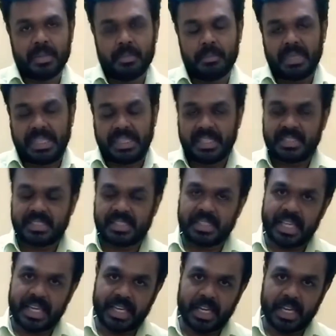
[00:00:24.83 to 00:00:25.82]
methods they
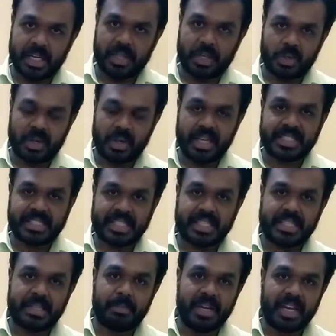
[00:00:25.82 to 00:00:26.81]
can utilize in the
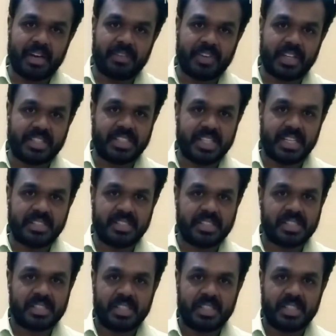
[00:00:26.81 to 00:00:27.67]
bill of exchange.